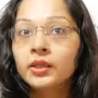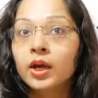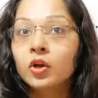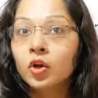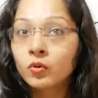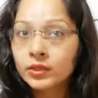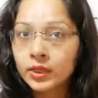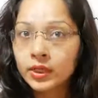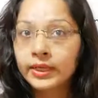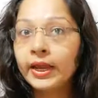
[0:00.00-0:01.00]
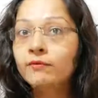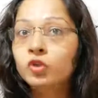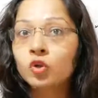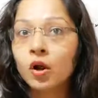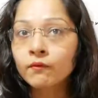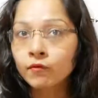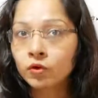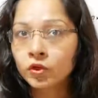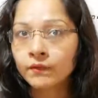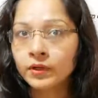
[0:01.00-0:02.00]
They are closer, they have strong
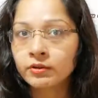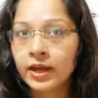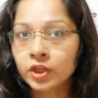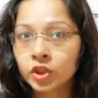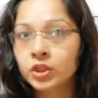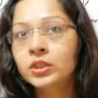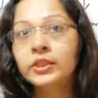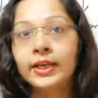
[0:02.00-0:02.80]
force of attraction,